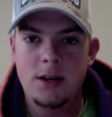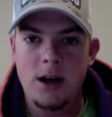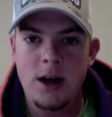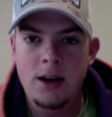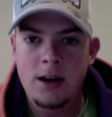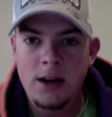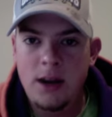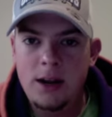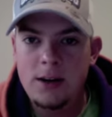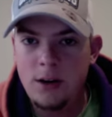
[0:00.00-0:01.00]
I didn't
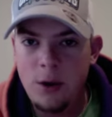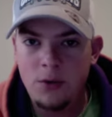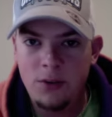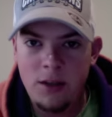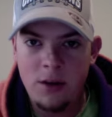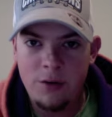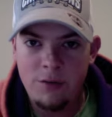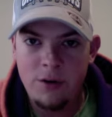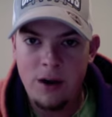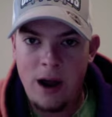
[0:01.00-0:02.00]
need to go sit there
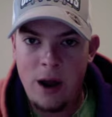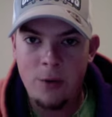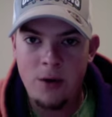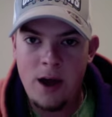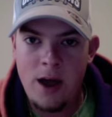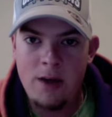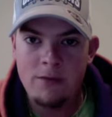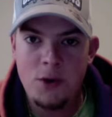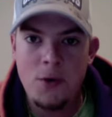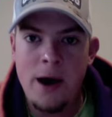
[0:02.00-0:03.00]
for an hour and a half,
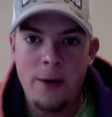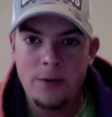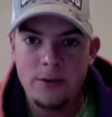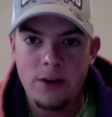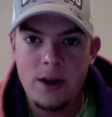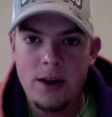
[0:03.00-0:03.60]
2 hours